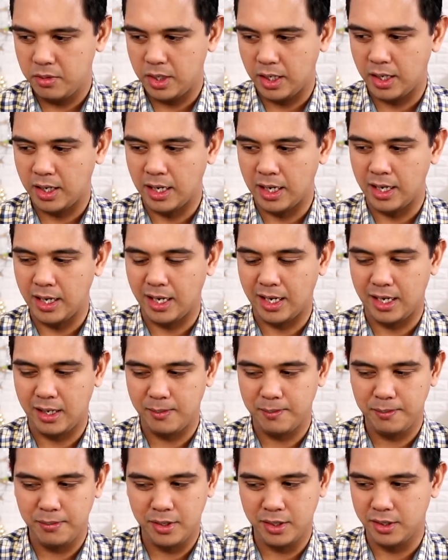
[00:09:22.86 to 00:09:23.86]
I gotta
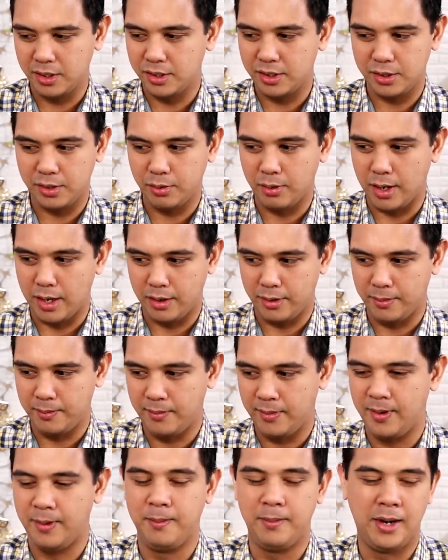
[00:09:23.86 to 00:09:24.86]
put you out of
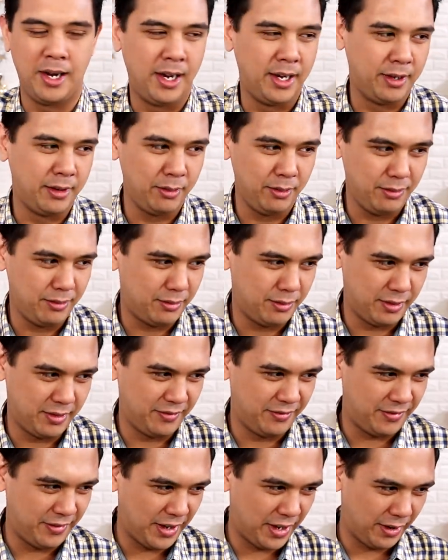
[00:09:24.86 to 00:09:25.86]
my mind
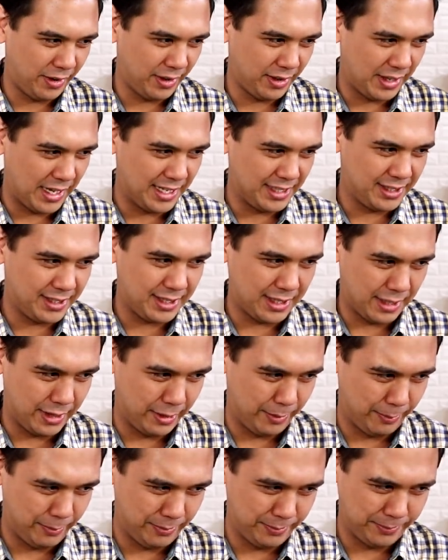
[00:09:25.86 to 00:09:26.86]
one very last
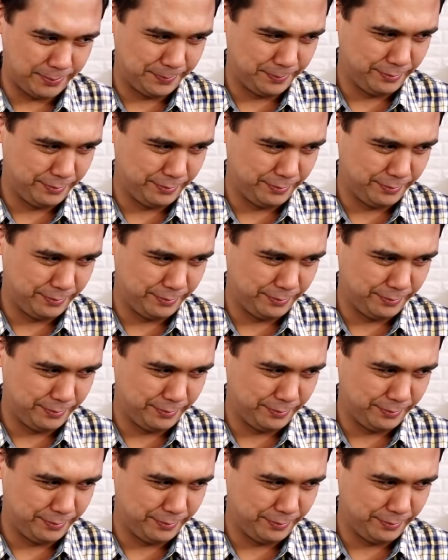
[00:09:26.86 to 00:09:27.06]
time.